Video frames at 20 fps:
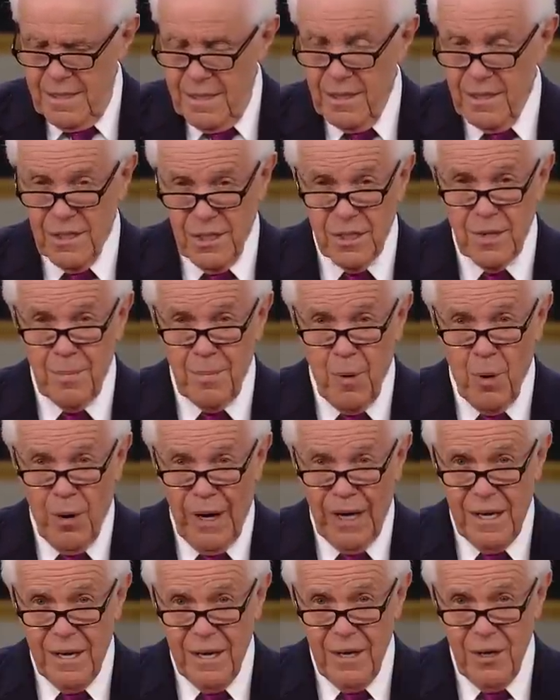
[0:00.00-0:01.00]
This is a
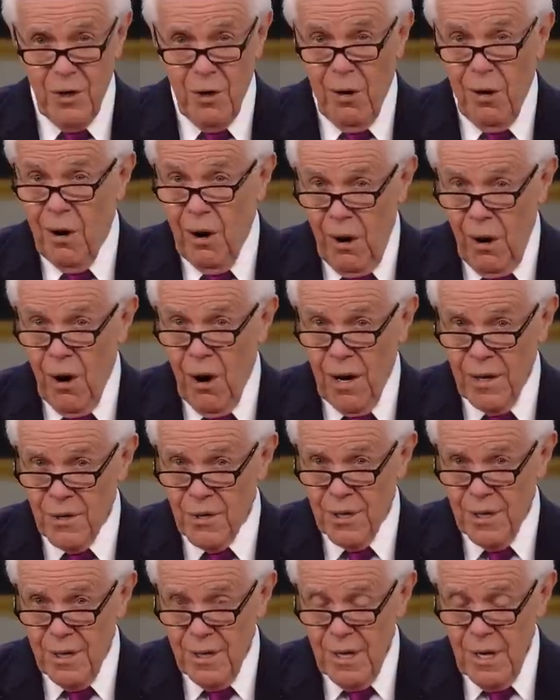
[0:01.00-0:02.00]
point. Your heart